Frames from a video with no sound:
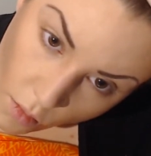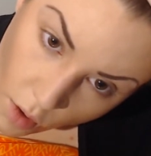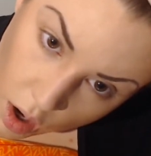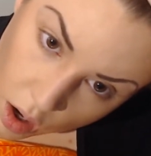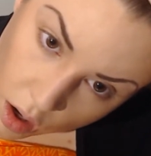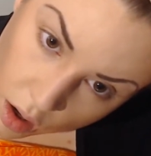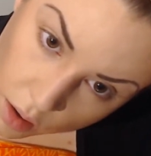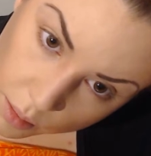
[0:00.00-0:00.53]

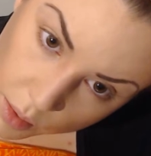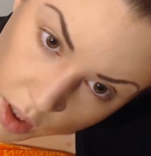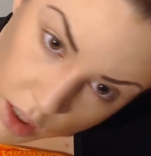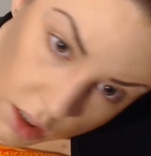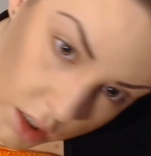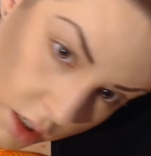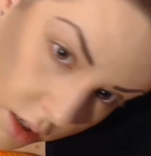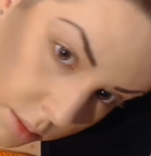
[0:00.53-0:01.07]
I
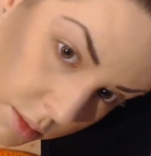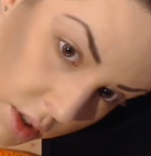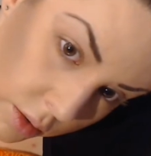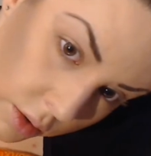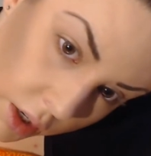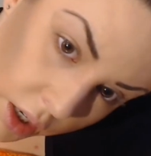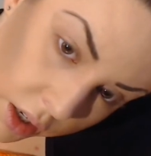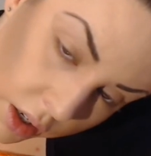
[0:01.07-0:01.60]
ended up
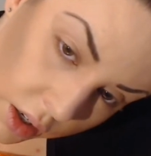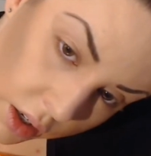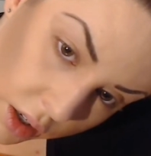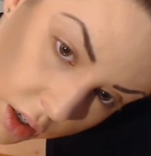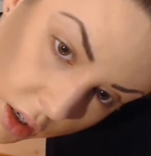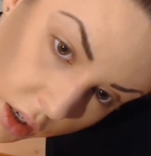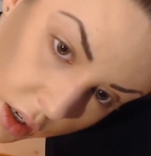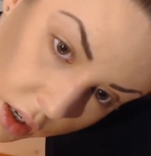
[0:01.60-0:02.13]
doing
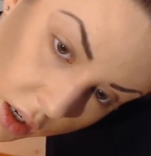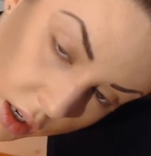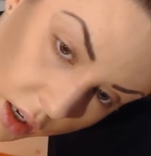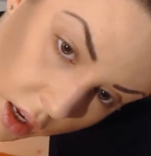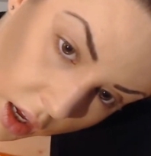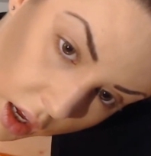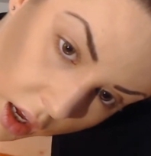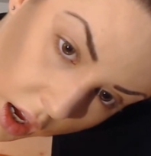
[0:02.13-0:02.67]

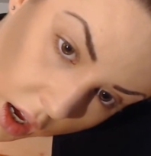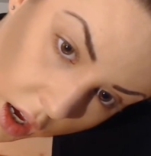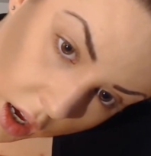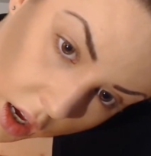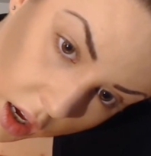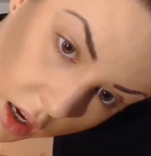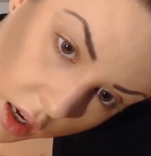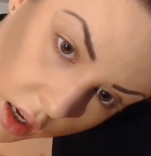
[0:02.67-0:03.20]

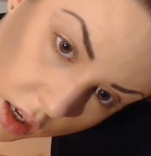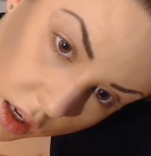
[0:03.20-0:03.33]
a